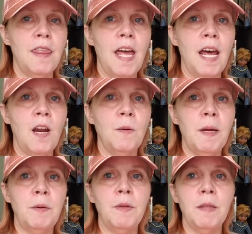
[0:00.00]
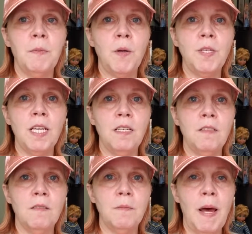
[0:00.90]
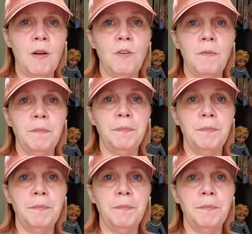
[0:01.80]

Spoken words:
that are made with protein powder.